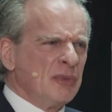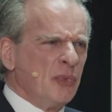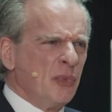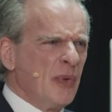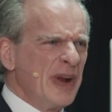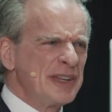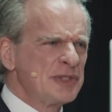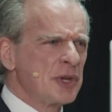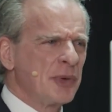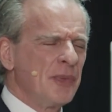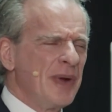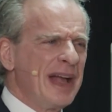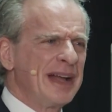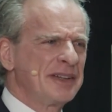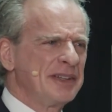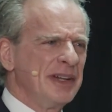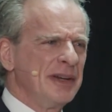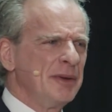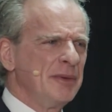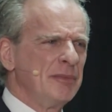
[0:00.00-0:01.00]

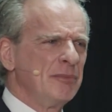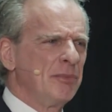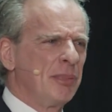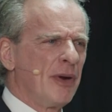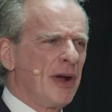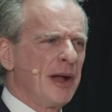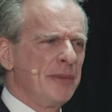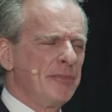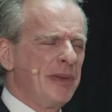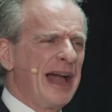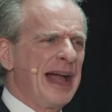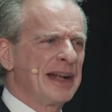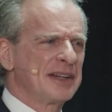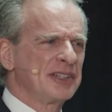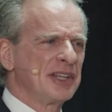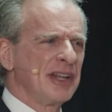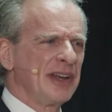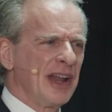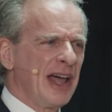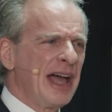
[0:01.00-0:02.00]
resurrected and brought back
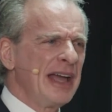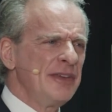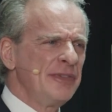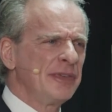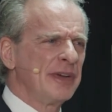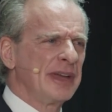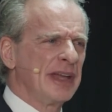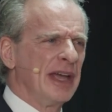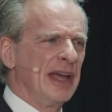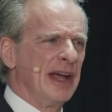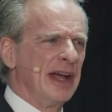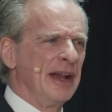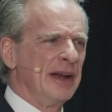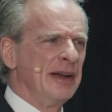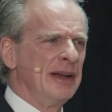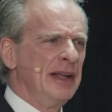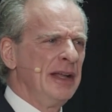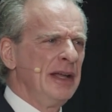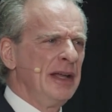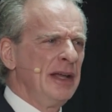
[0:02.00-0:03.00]
to life
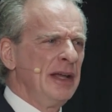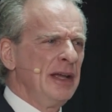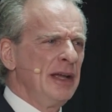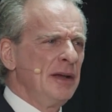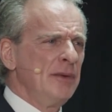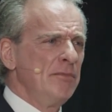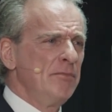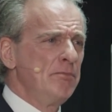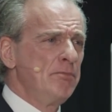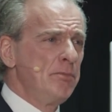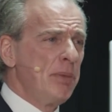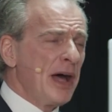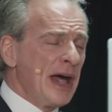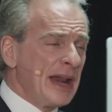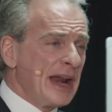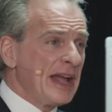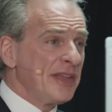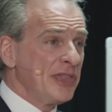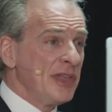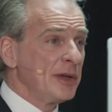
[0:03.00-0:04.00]
again.
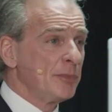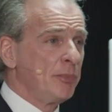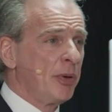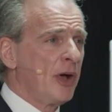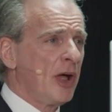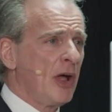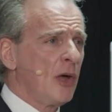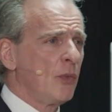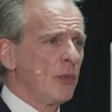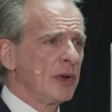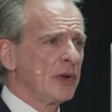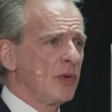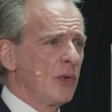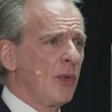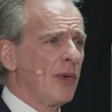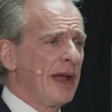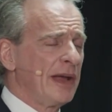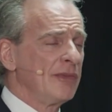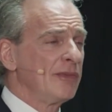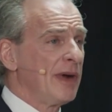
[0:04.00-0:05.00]
But I think Paul would
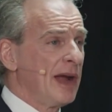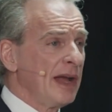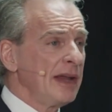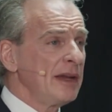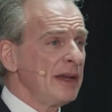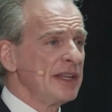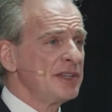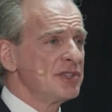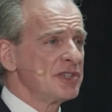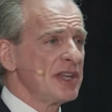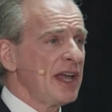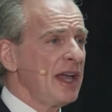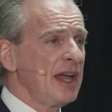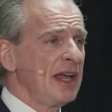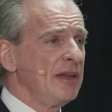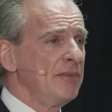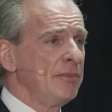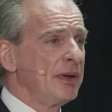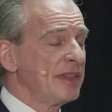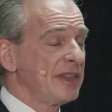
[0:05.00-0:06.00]
quite rightly
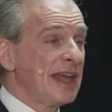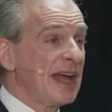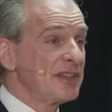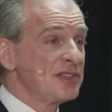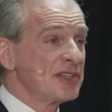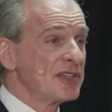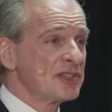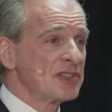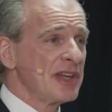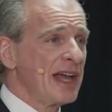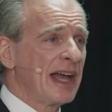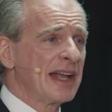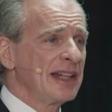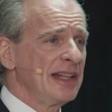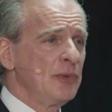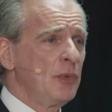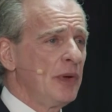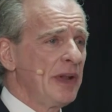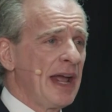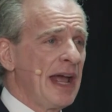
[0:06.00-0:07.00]
say, but that's
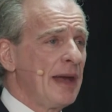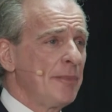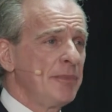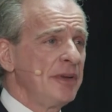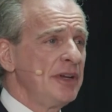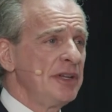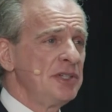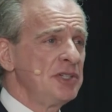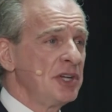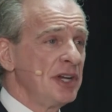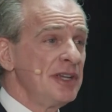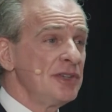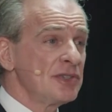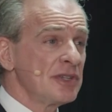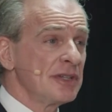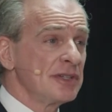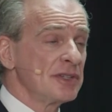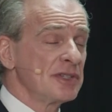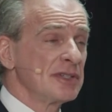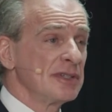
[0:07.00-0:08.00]
exactly what happened to
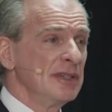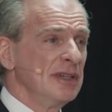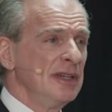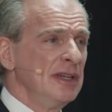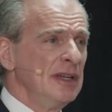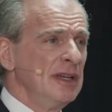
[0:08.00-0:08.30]
Jesus.